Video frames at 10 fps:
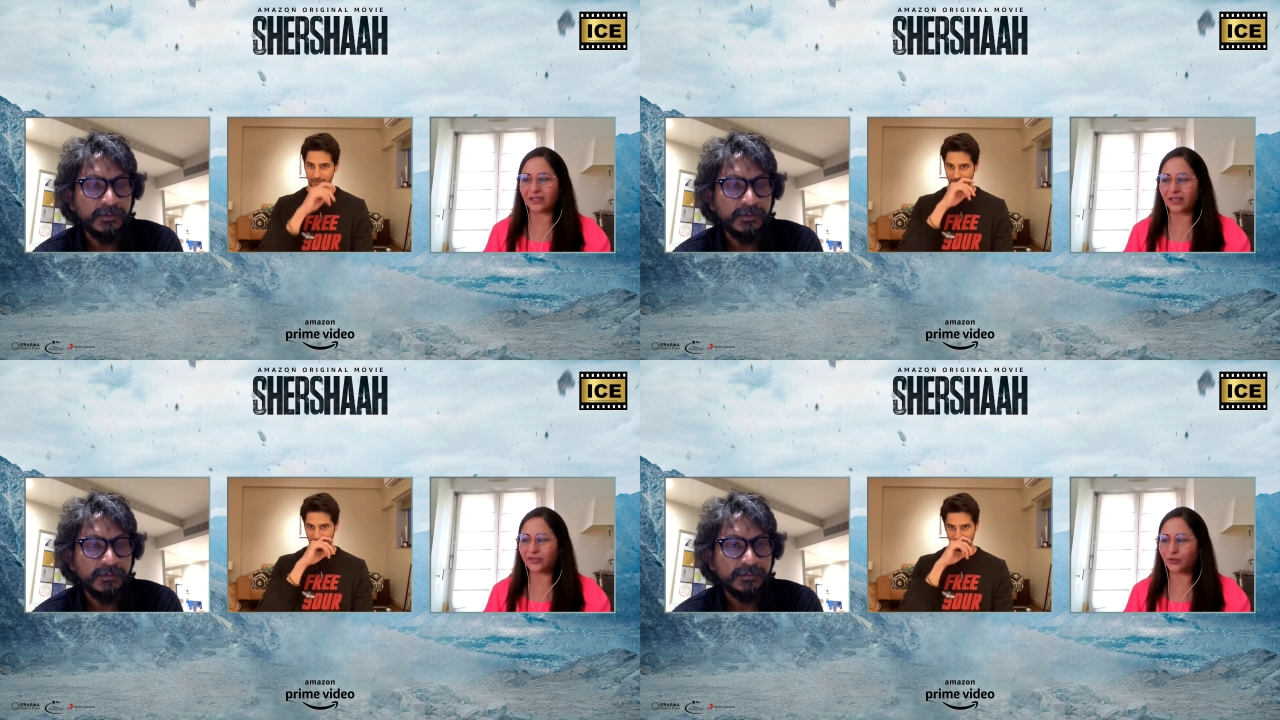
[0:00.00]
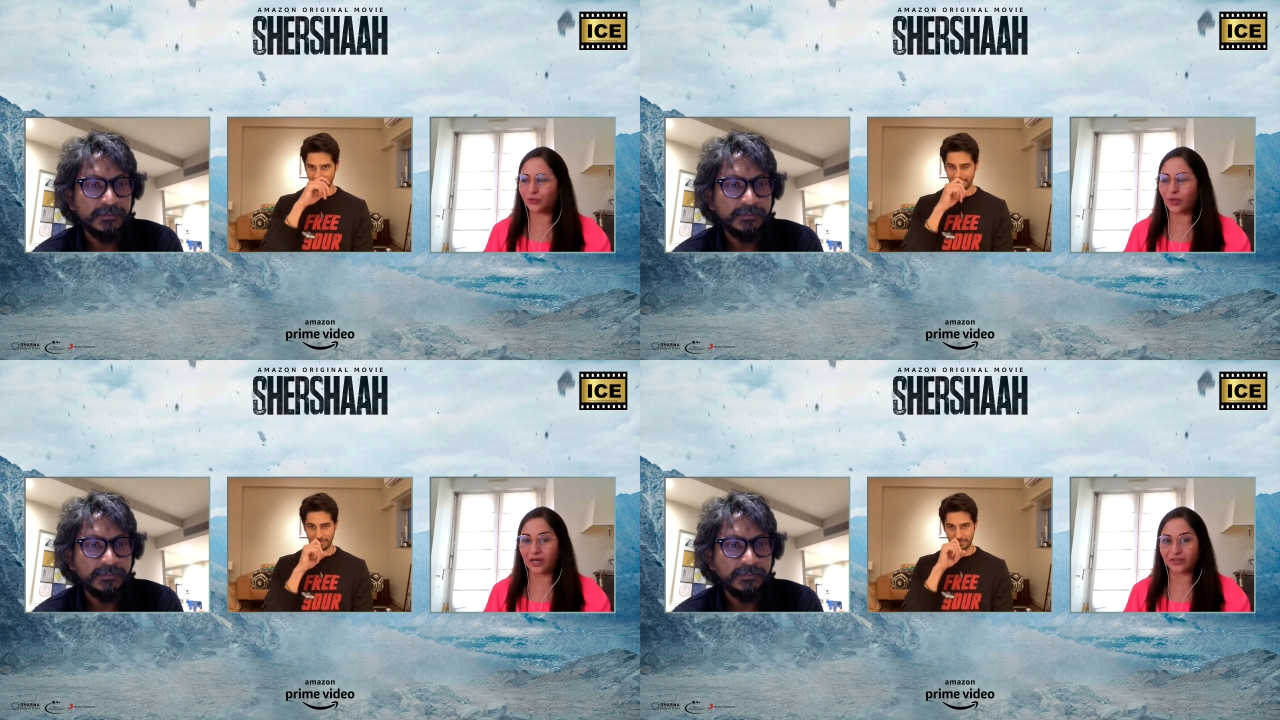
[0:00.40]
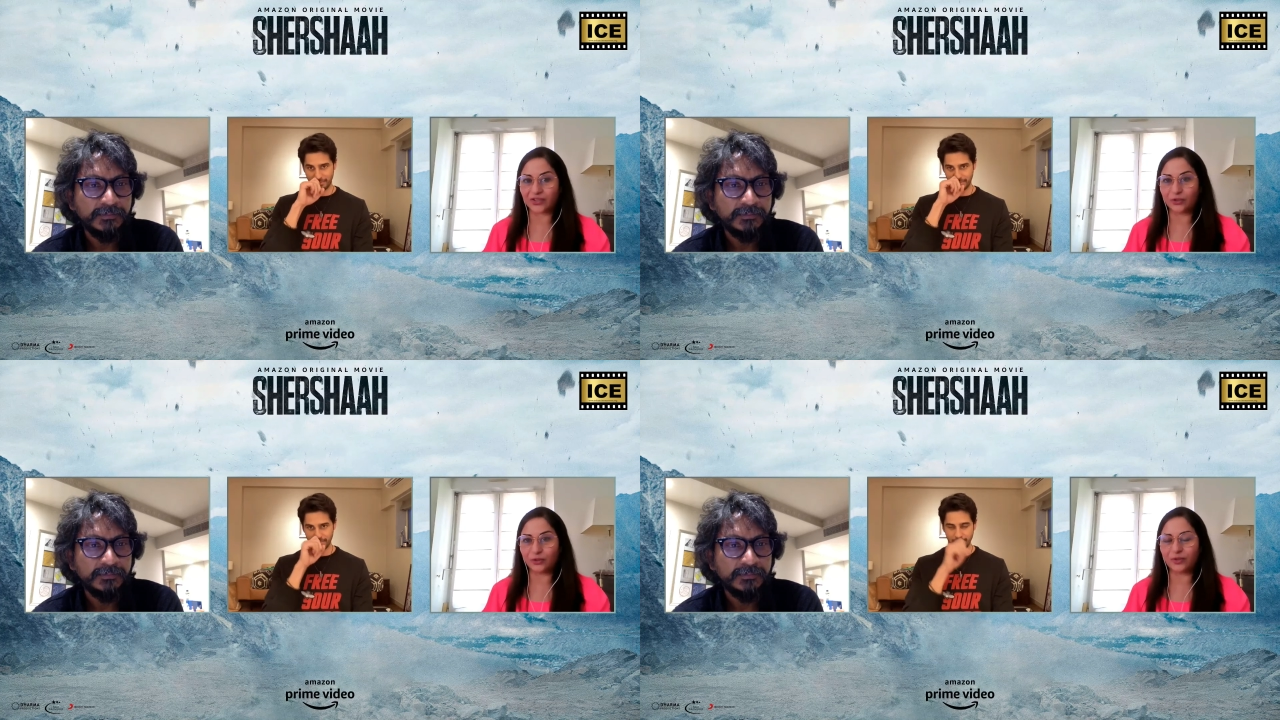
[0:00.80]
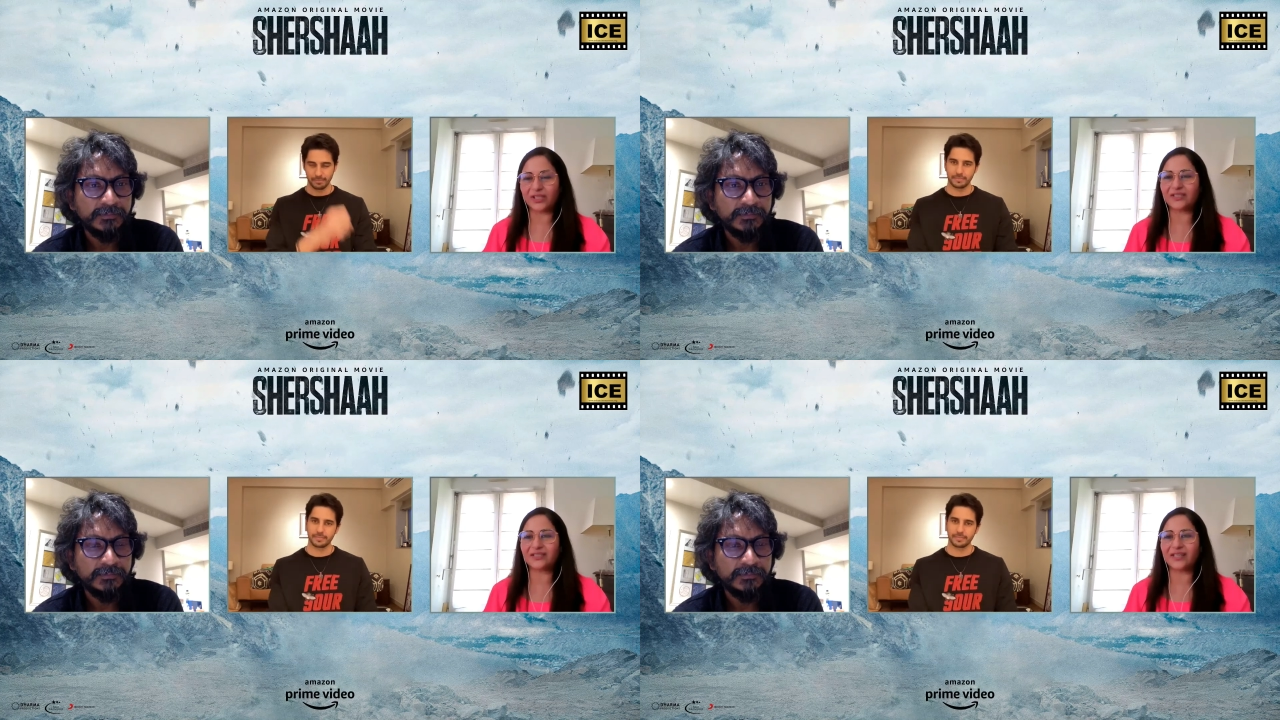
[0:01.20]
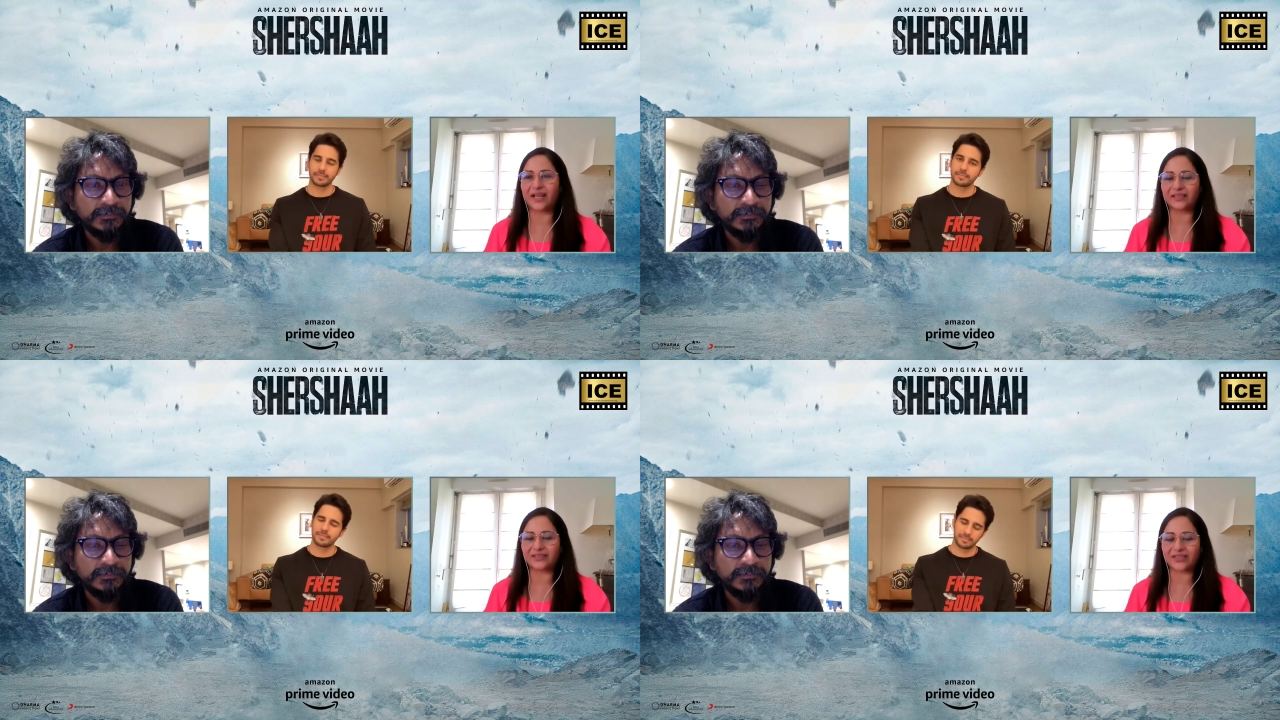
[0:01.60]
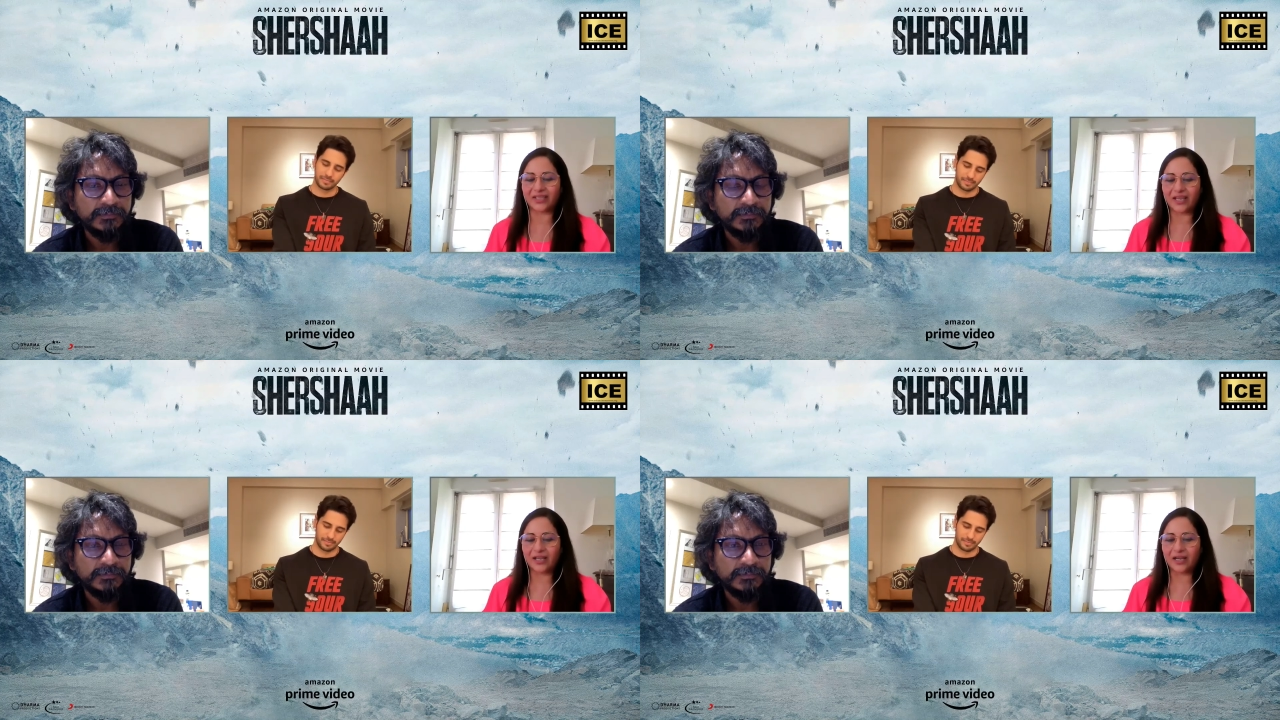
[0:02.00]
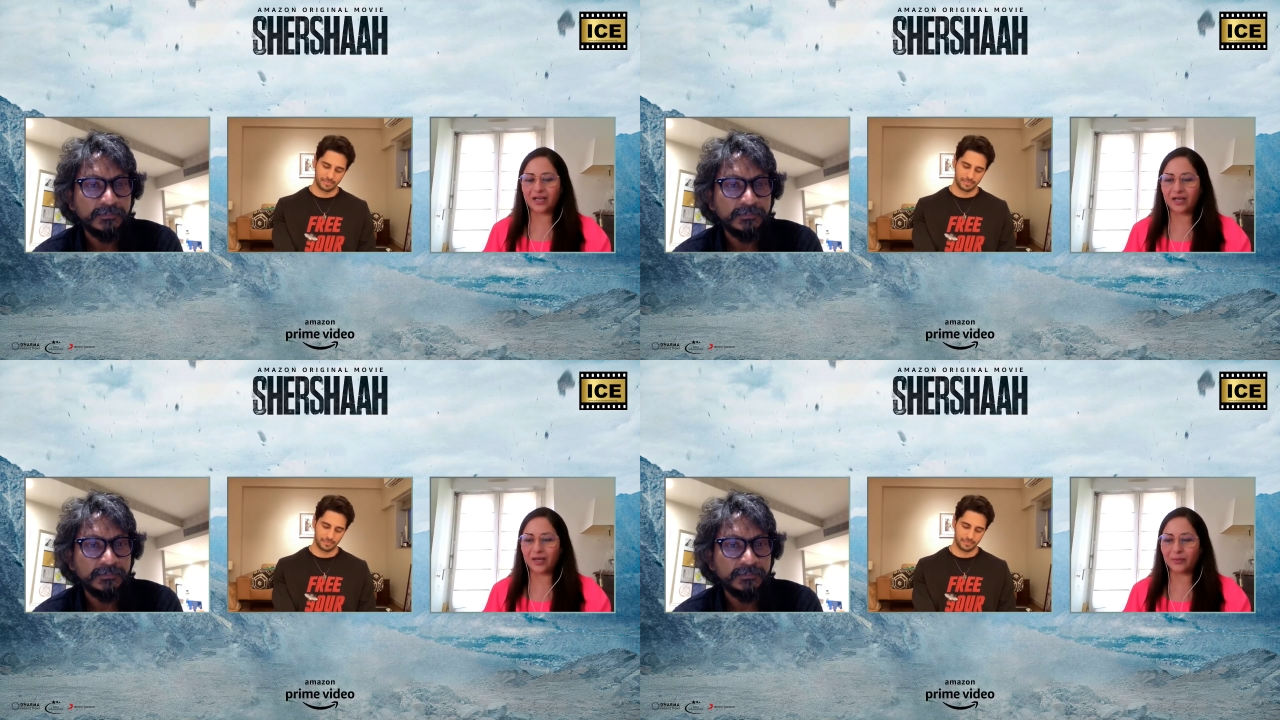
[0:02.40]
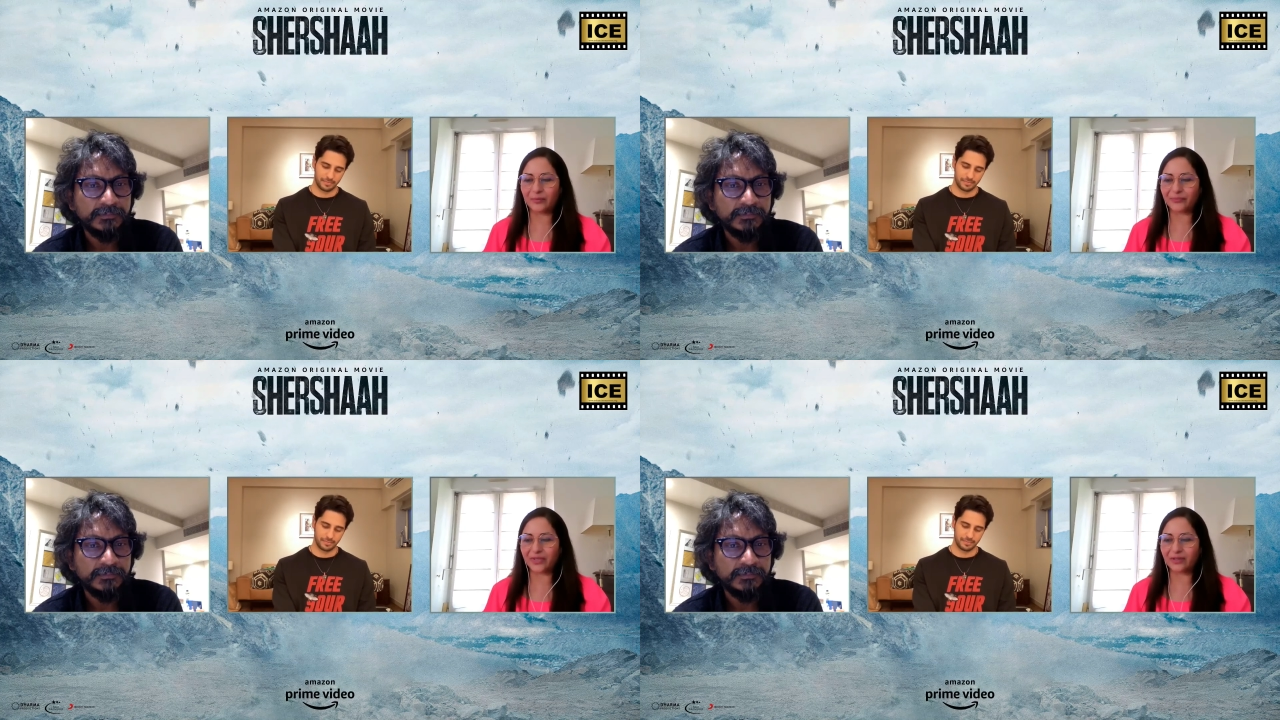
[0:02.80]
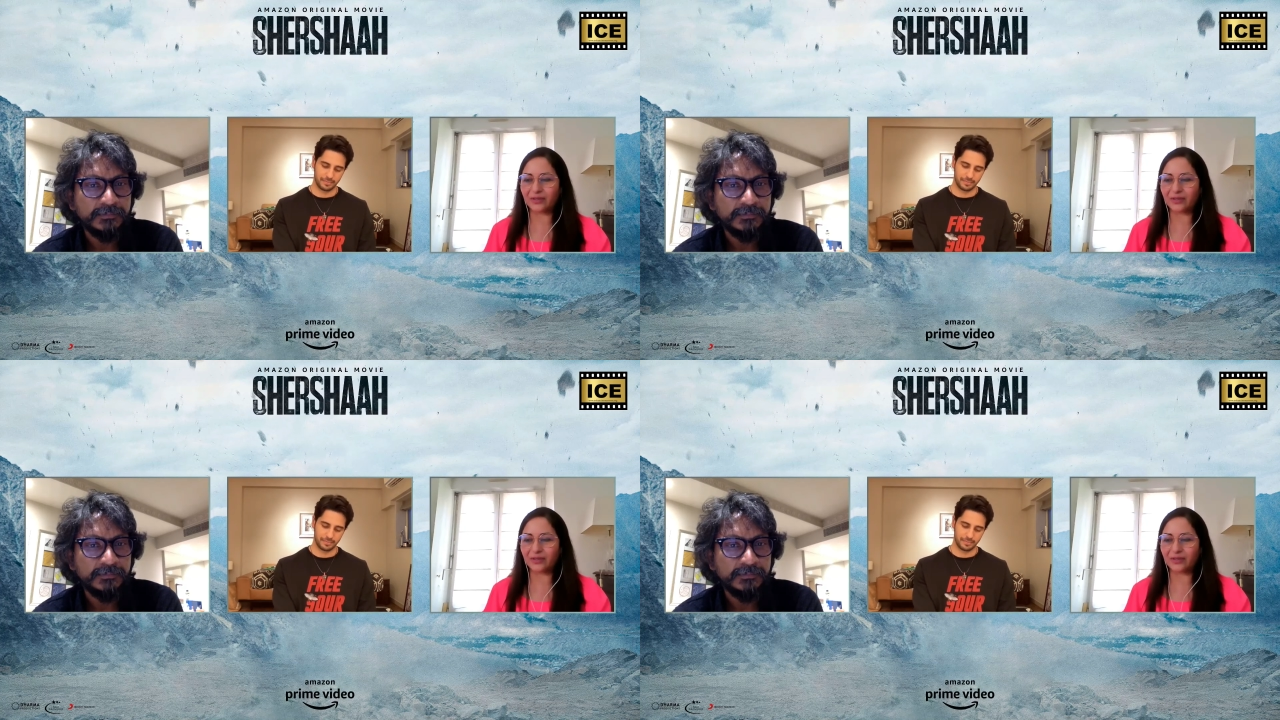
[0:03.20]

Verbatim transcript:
Speaker 1: like to ask you is that. Um,